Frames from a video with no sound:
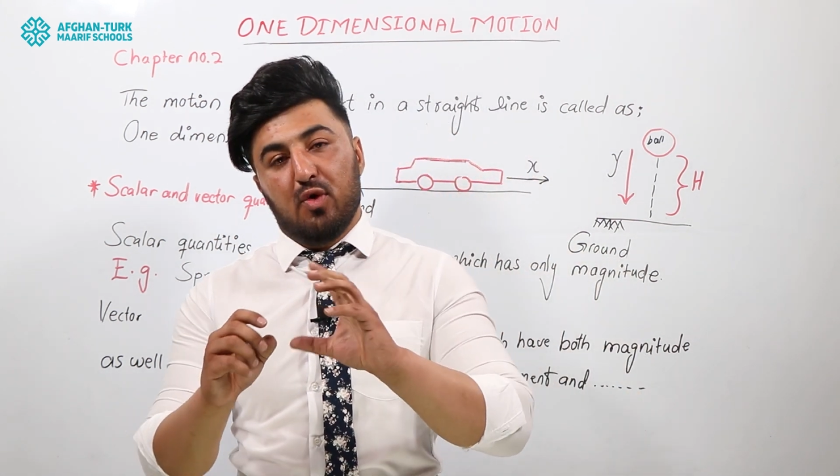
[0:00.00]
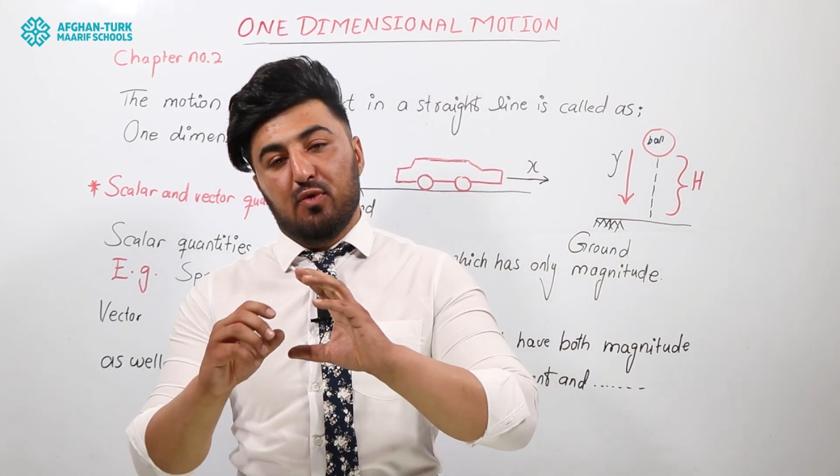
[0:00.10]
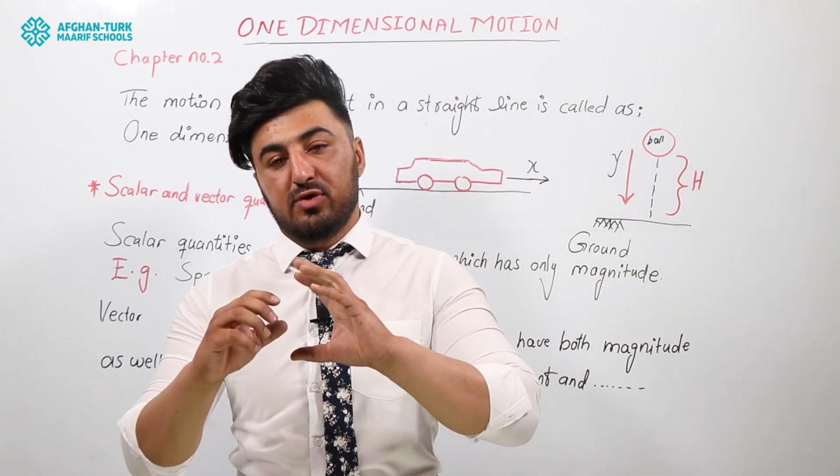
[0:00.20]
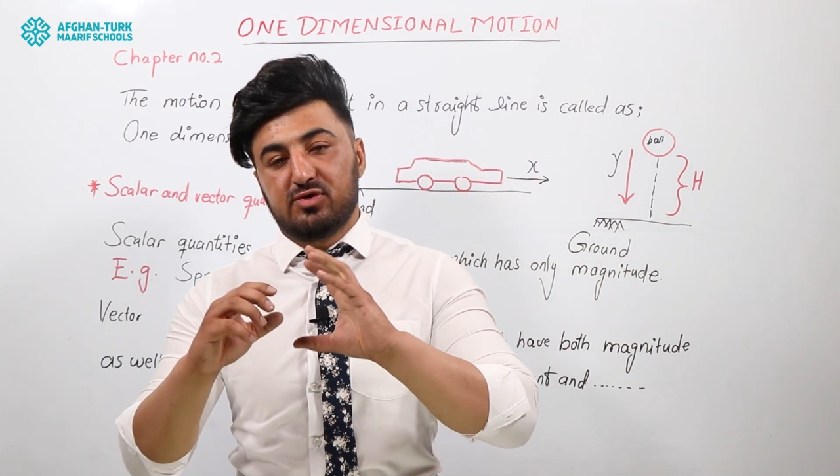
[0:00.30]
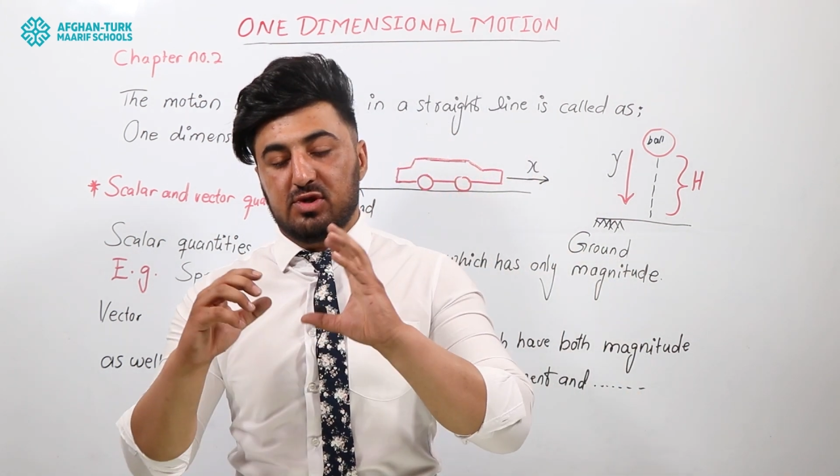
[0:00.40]

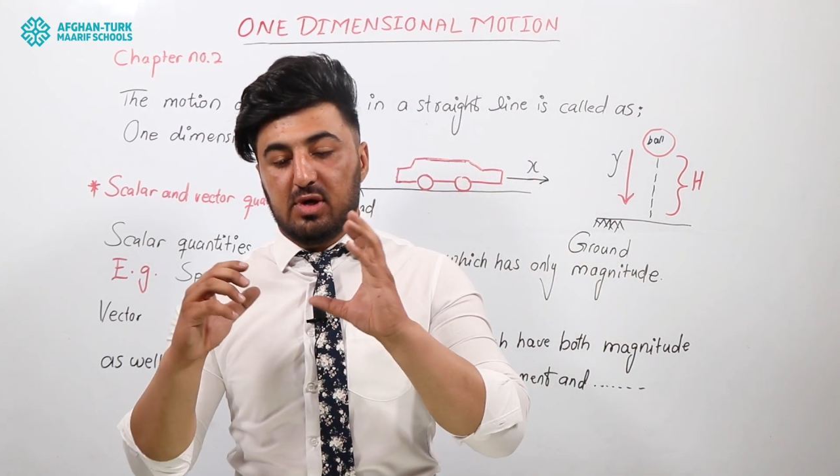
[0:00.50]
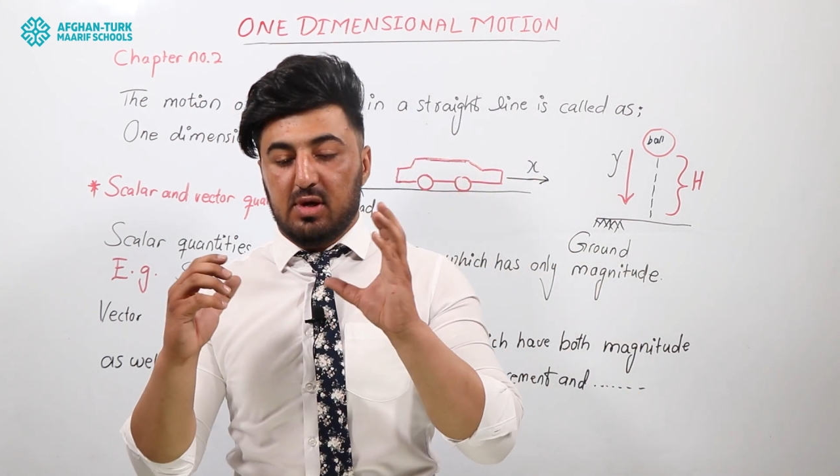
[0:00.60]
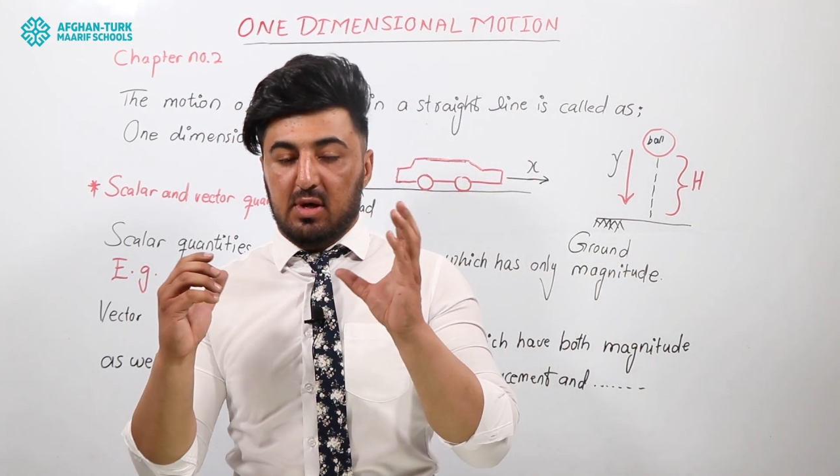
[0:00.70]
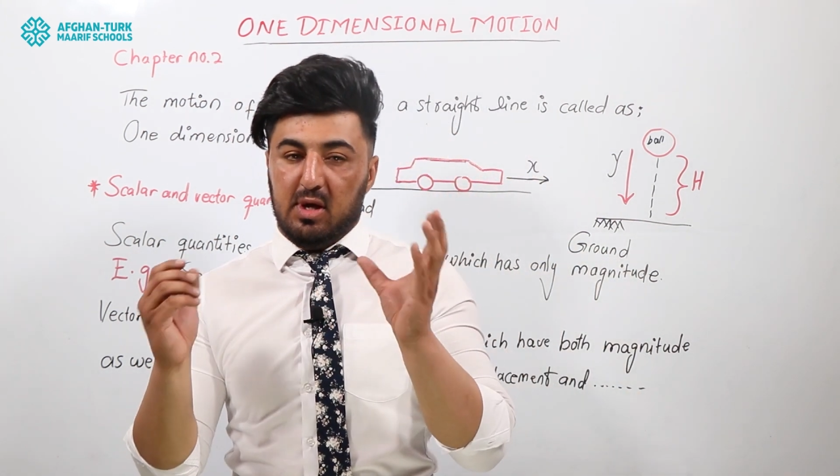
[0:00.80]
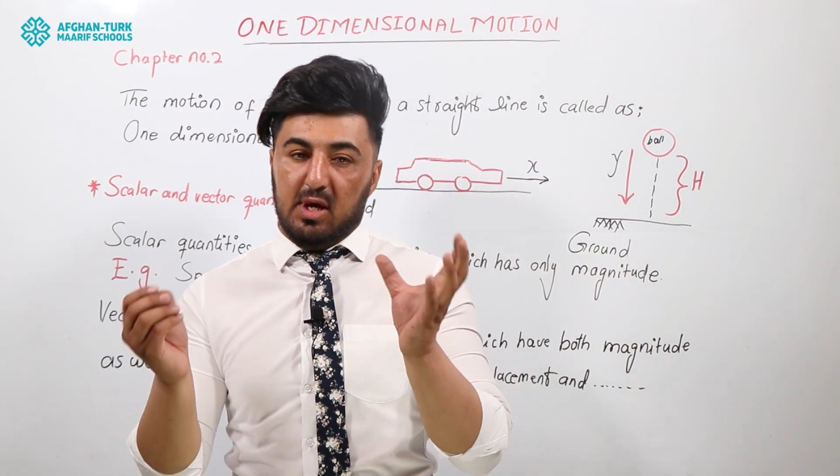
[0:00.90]
which
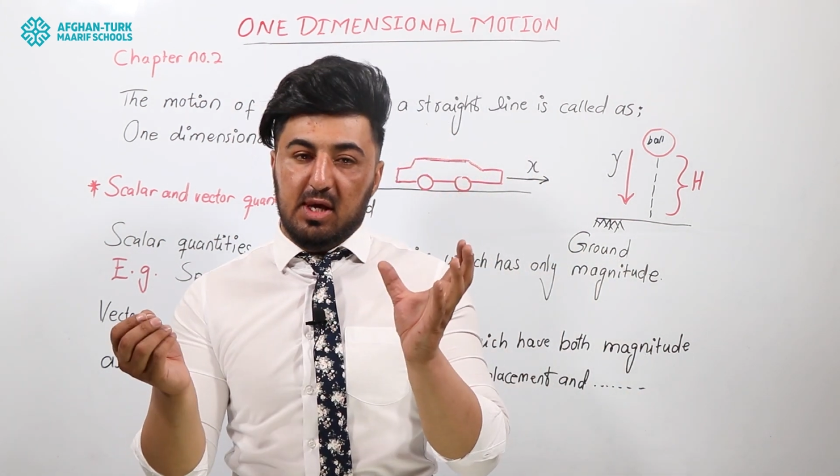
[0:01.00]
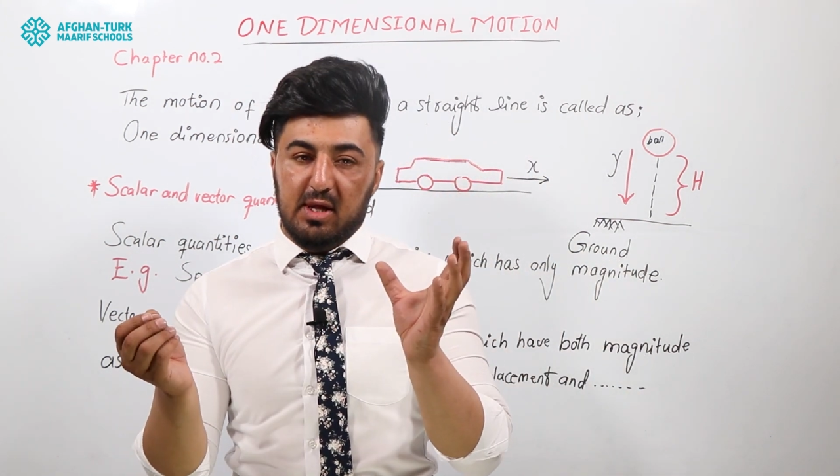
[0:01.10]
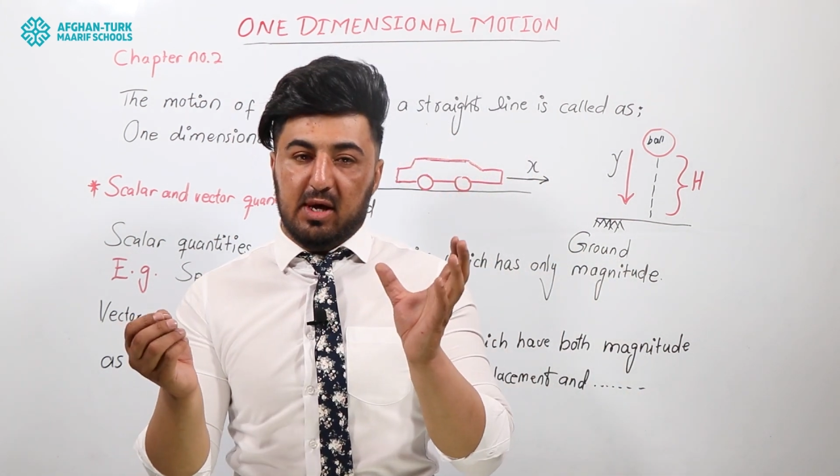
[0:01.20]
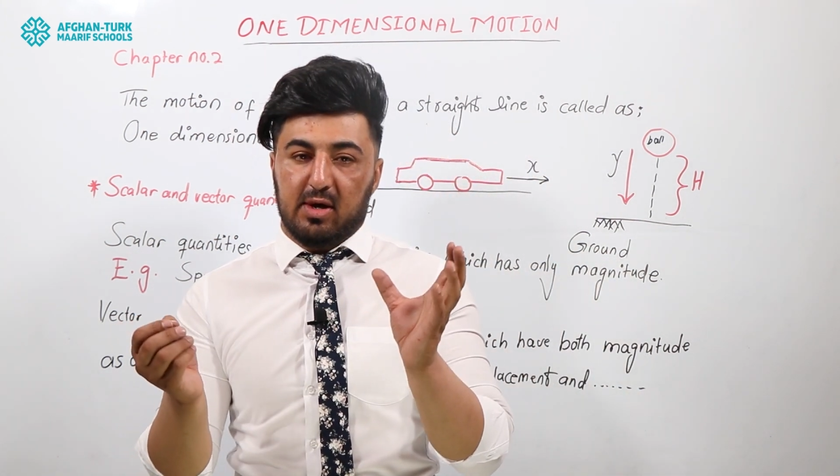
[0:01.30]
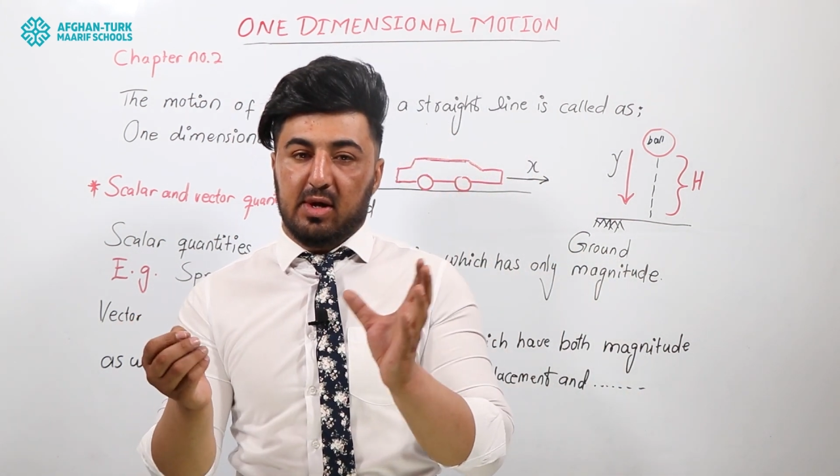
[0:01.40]

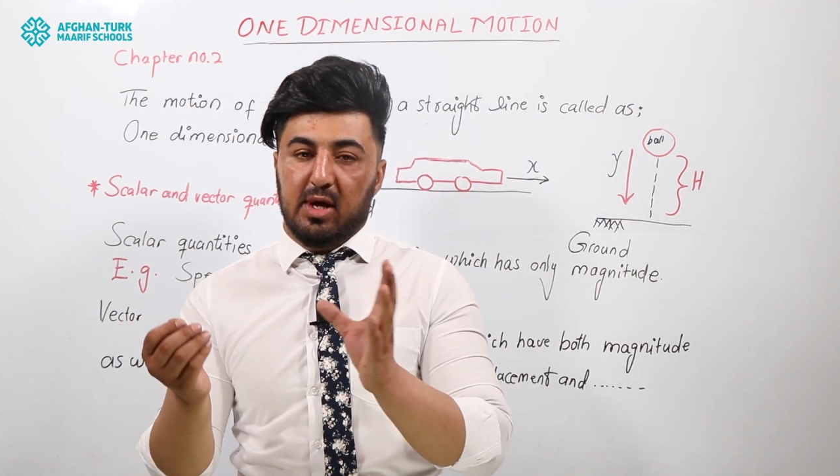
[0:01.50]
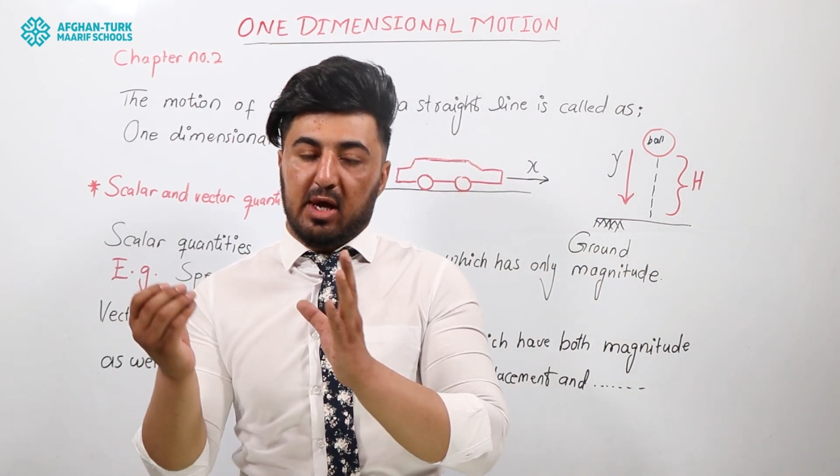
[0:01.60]
either